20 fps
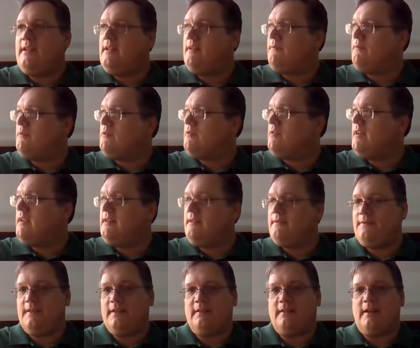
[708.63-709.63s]
If we're trying
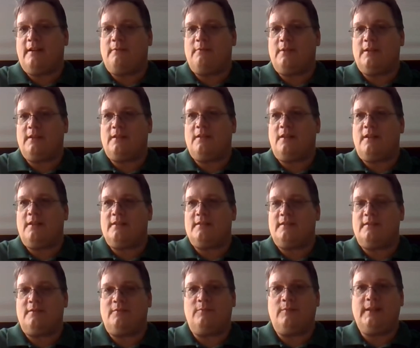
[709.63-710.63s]
to figure out what
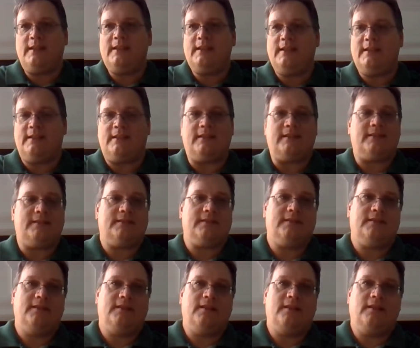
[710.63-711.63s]
causes
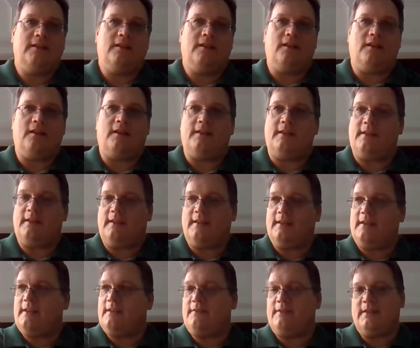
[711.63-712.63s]
windiness on a
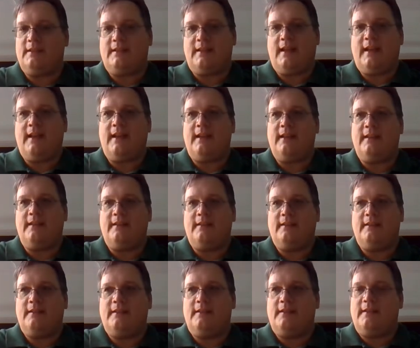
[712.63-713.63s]
given day,
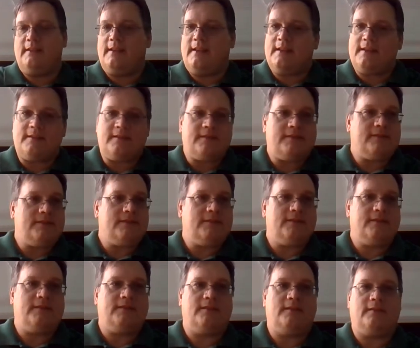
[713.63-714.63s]
yes,
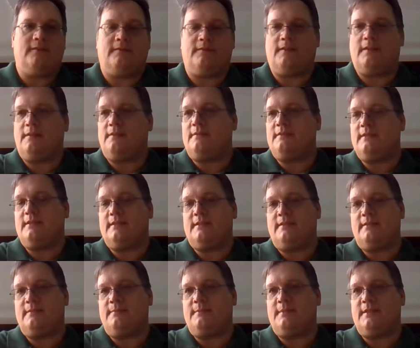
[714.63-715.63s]
frontal
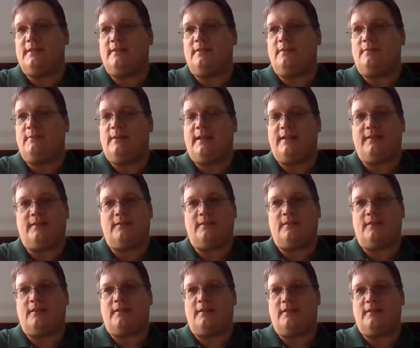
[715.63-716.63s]
systems and the
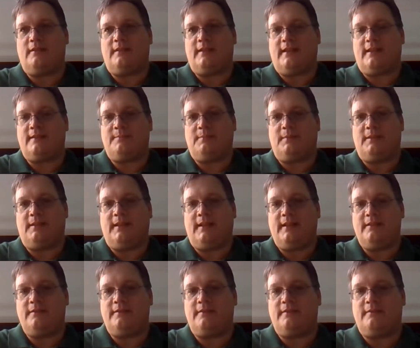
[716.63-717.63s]
weather are a good
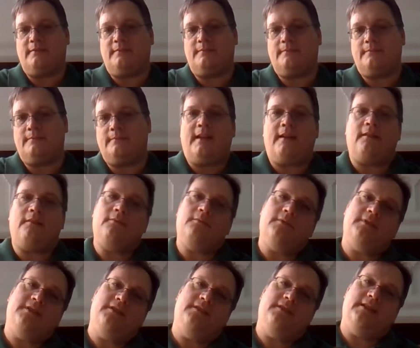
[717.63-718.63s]
explanation. Now,
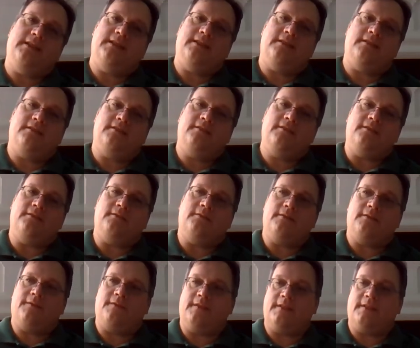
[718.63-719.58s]
what you need to do,